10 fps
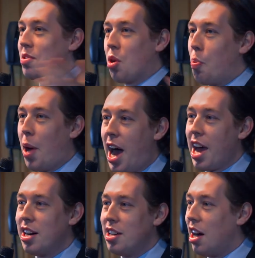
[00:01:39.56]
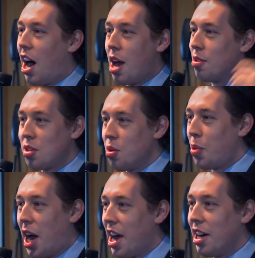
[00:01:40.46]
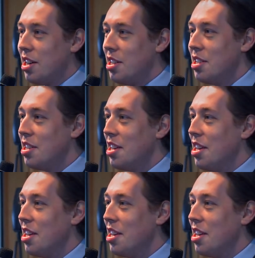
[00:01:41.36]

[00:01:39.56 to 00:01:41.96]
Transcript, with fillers: was all pale, I was all pale.